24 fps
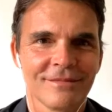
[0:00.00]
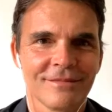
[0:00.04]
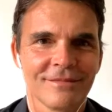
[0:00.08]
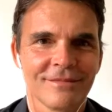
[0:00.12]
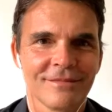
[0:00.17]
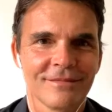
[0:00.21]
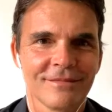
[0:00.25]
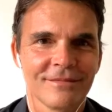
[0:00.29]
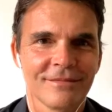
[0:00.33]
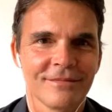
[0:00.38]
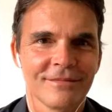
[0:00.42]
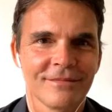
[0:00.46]

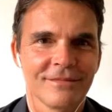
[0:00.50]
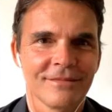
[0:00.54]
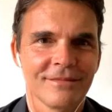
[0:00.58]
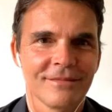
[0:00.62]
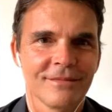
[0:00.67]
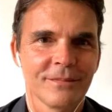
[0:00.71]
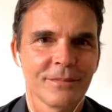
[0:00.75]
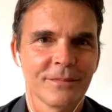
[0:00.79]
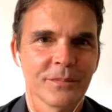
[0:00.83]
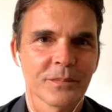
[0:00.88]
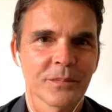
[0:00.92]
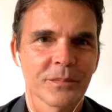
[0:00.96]

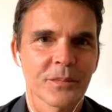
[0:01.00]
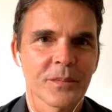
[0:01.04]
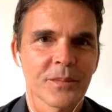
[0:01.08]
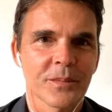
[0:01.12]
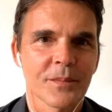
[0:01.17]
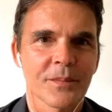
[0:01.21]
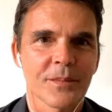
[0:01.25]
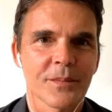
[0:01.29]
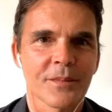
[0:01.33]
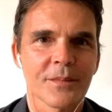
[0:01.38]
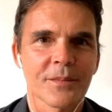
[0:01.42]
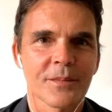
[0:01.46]

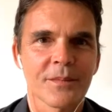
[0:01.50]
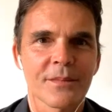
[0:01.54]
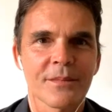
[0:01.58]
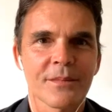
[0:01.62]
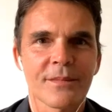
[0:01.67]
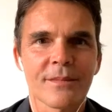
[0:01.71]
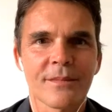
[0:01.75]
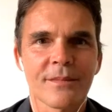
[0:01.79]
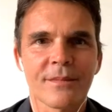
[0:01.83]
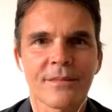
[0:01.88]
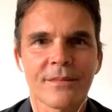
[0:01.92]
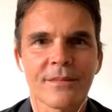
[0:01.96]

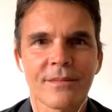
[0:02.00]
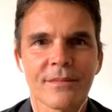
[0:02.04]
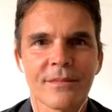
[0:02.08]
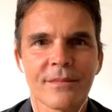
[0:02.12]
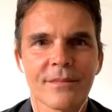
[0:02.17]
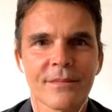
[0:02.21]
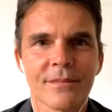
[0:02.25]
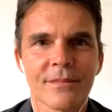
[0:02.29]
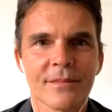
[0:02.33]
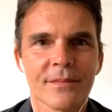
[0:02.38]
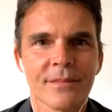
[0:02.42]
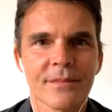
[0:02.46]

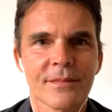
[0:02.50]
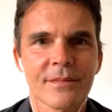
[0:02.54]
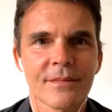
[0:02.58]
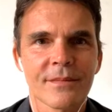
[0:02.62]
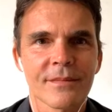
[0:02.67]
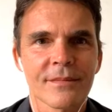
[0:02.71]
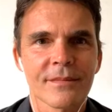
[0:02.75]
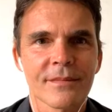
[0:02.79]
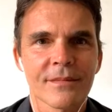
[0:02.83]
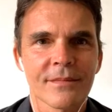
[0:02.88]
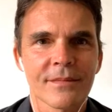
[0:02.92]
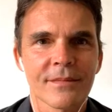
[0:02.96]

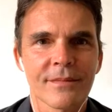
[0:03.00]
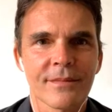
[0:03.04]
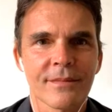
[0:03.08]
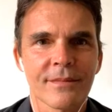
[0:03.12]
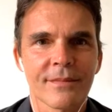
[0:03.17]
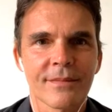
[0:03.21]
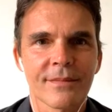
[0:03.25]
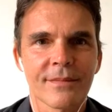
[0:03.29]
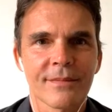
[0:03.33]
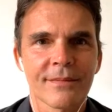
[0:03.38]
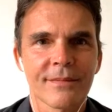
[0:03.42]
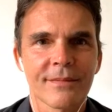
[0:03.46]

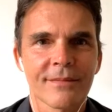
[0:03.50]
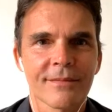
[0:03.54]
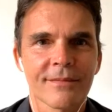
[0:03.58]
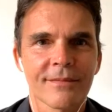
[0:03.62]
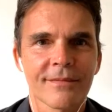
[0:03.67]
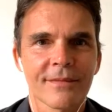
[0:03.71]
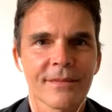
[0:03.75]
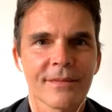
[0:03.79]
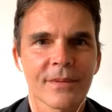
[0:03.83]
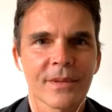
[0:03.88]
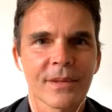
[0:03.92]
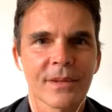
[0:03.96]

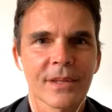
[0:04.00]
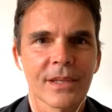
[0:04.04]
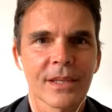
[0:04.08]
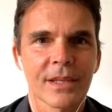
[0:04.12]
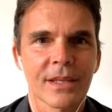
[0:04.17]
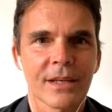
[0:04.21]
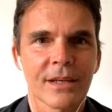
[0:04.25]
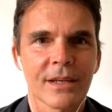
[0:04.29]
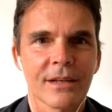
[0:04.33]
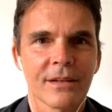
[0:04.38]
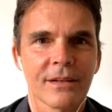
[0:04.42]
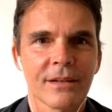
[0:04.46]

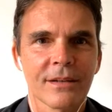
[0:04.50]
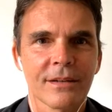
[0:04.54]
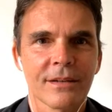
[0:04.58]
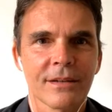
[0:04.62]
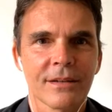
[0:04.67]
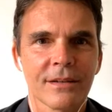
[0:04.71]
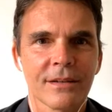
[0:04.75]
No words are spoken by the person on screen.